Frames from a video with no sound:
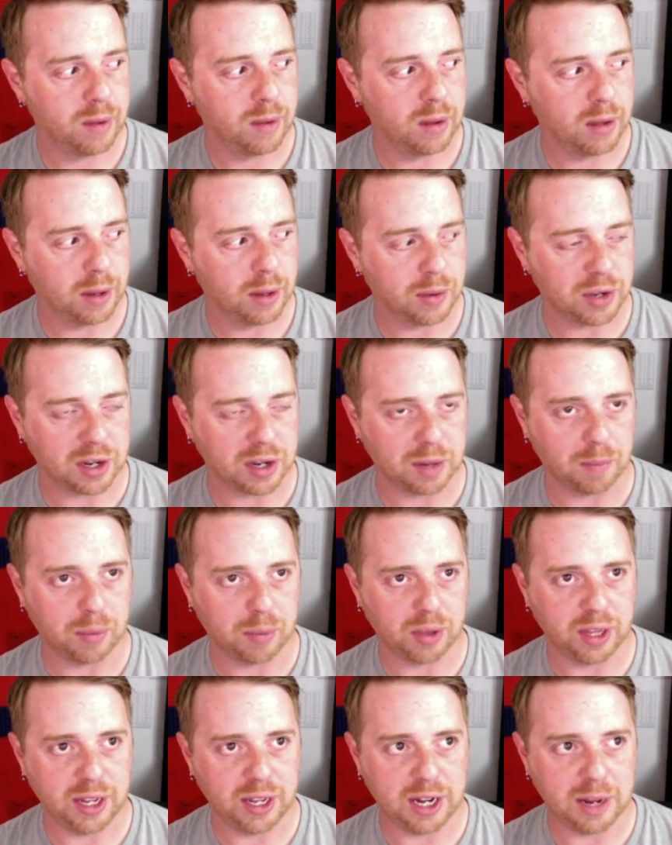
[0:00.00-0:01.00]
There was a
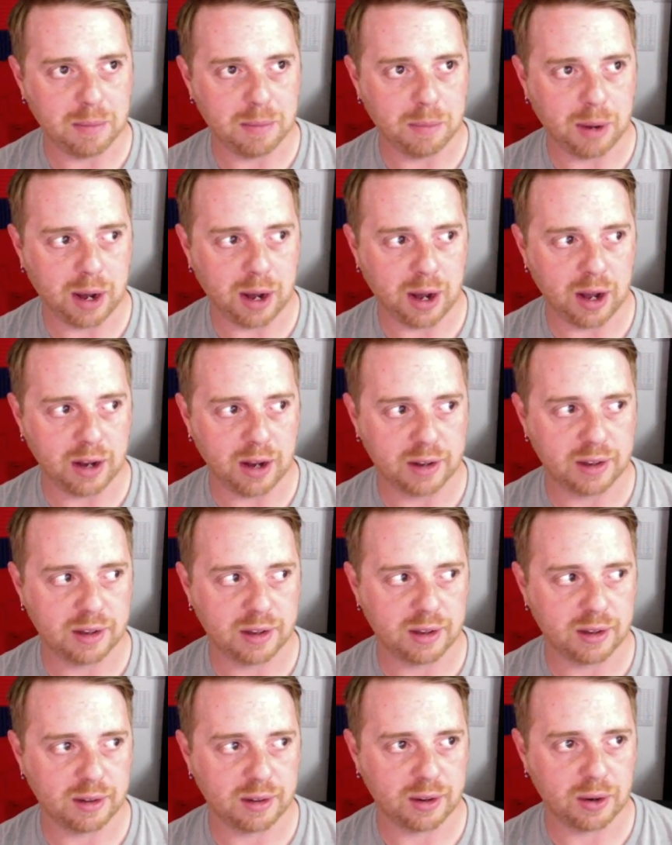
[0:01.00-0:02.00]
complete
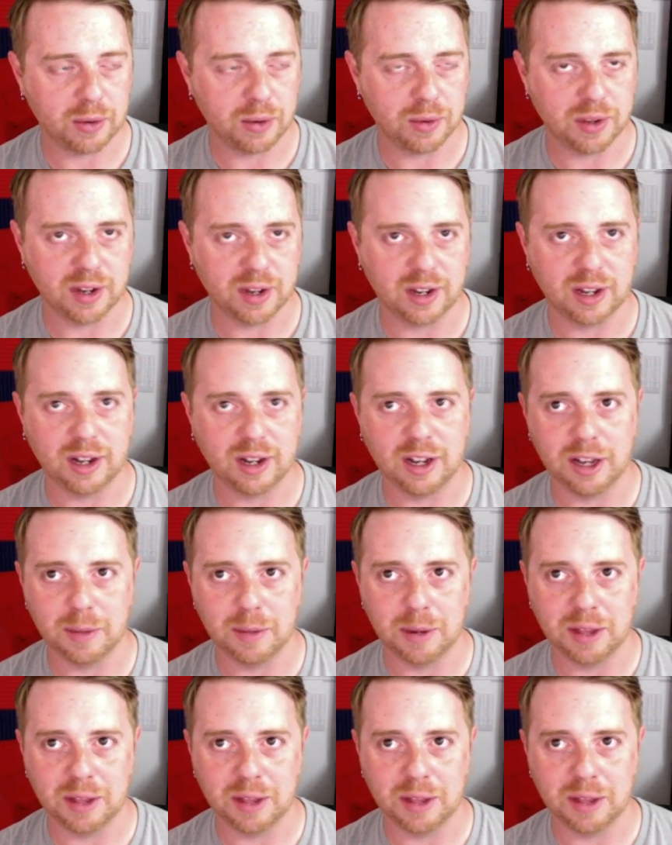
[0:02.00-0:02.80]
inbox Turtles in Time,